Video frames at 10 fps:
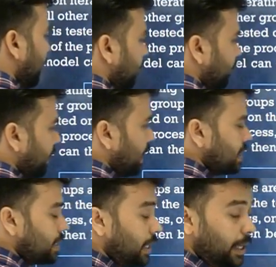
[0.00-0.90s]
we can
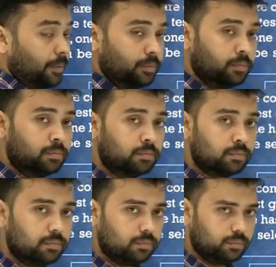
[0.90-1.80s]
say,
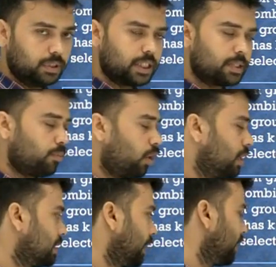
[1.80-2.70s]
this model
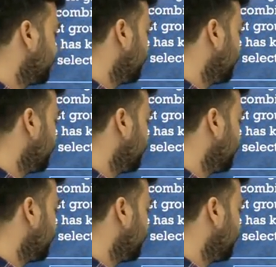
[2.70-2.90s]
selection.